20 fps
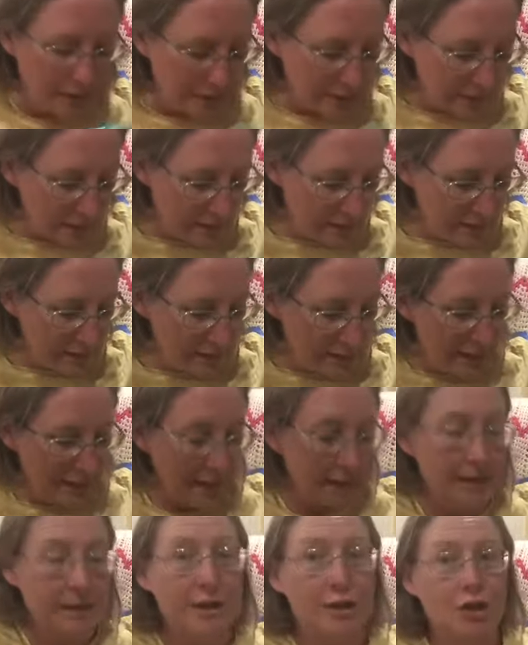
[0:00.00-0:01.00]
This
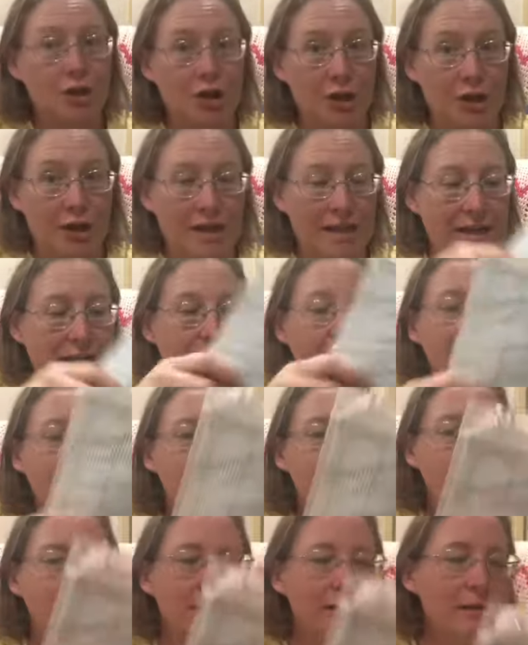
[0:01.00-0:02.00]
is a Joan
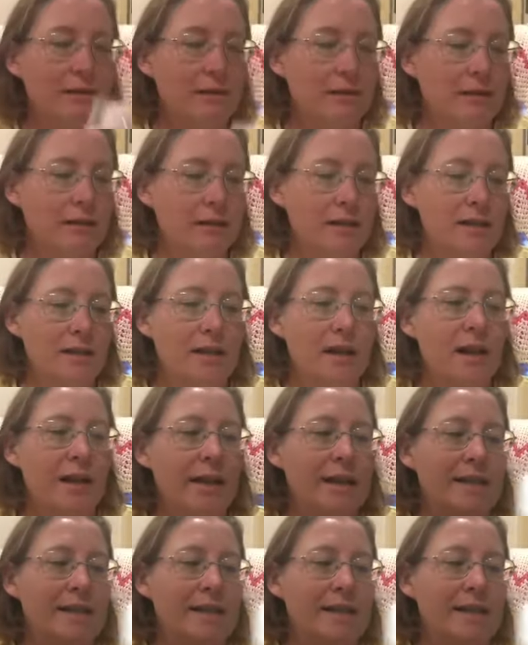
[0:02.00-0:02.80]
Elliott, the Tiny